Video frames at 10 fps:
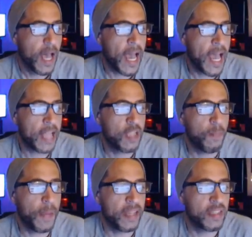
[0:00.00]
I had to
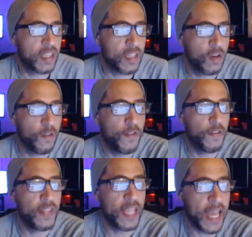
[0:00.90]
pay
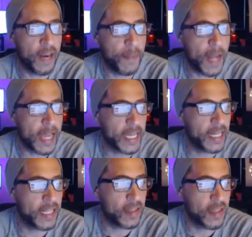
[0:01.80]
650 out of
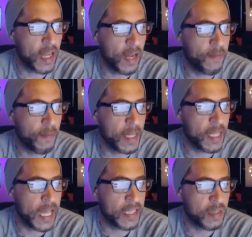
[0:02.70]
pocket this time for my
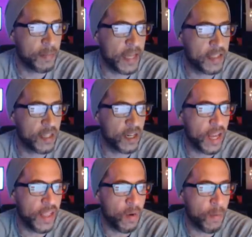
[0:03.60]
last semester,
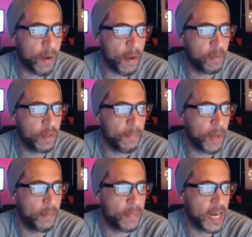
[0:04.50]
and they were probably
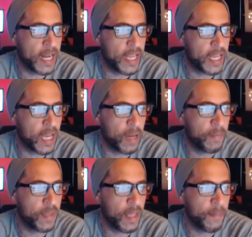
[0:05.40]
bummed that I didn't come
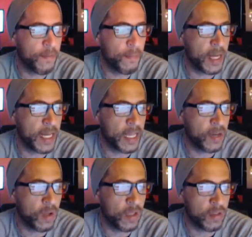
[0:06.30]
to them for money at
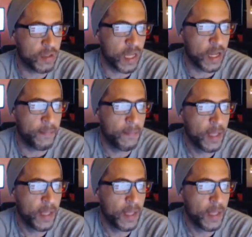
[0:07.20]
all this time.